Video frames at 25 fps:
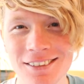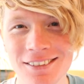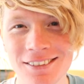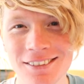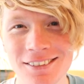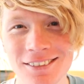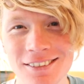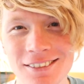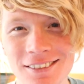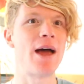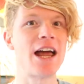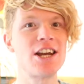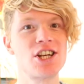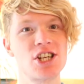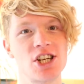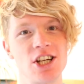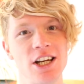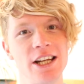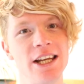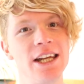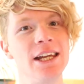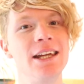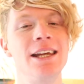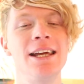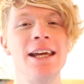
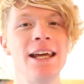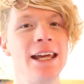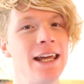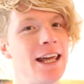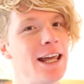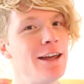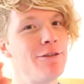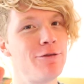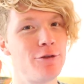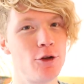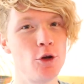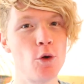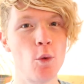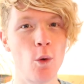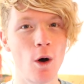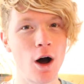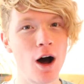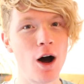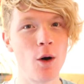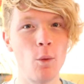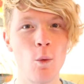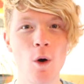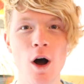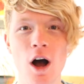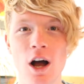especially if you
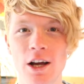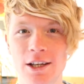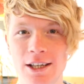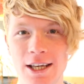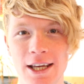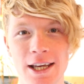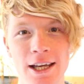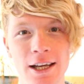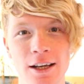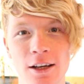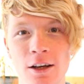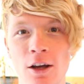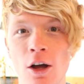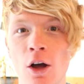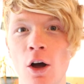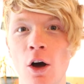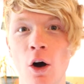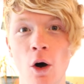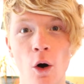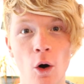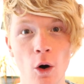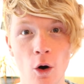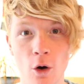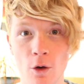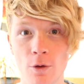are working
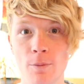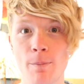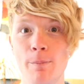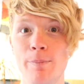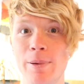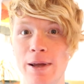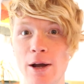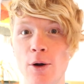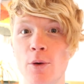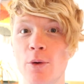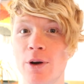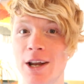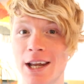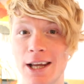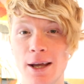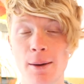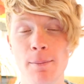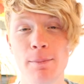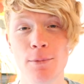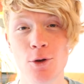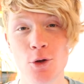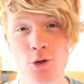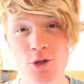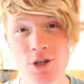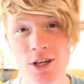on building a
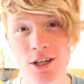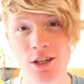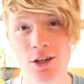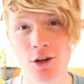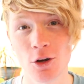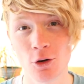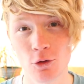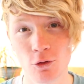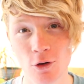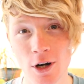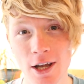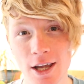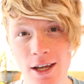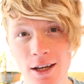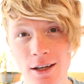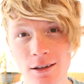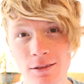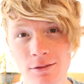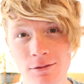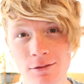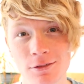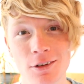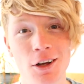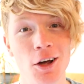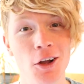music career
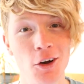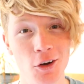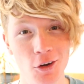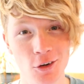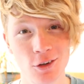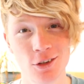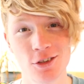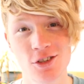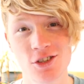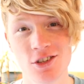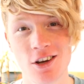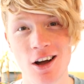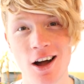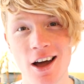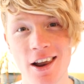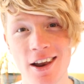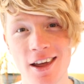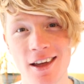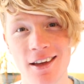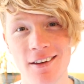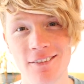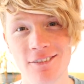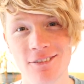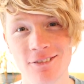alongside it.